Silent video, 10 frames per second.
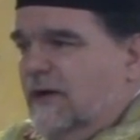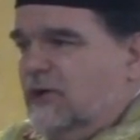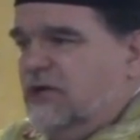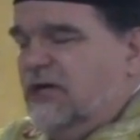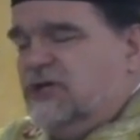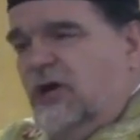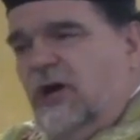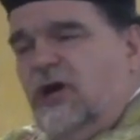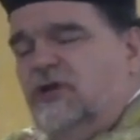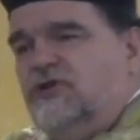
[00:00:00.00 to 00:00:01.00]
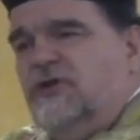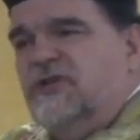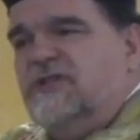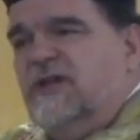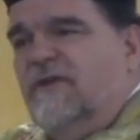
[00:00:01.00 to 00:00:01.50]
She turned to the
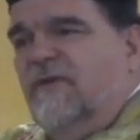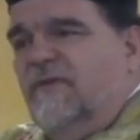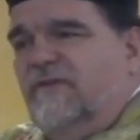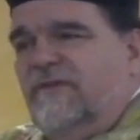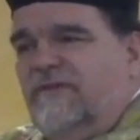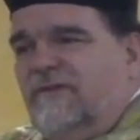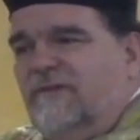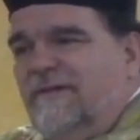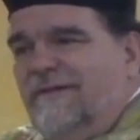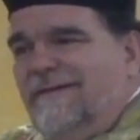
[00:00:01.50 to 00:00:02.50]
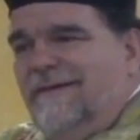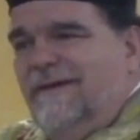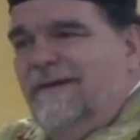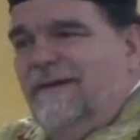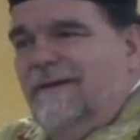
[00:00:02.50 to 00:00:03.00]
servants.
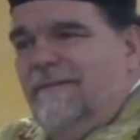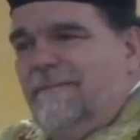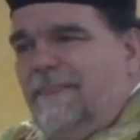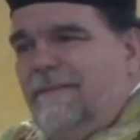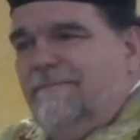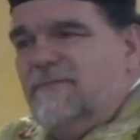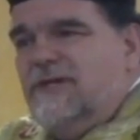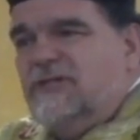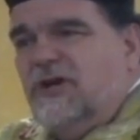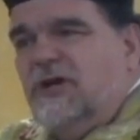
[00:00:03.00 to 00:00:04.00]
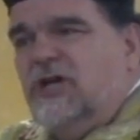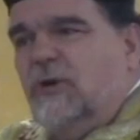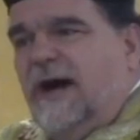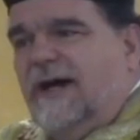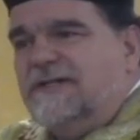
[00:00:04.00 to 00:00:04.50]
She turned
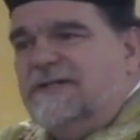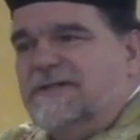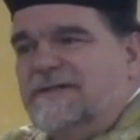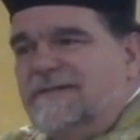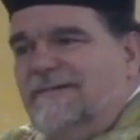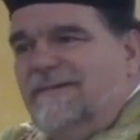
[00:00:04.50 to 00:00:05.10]
to us.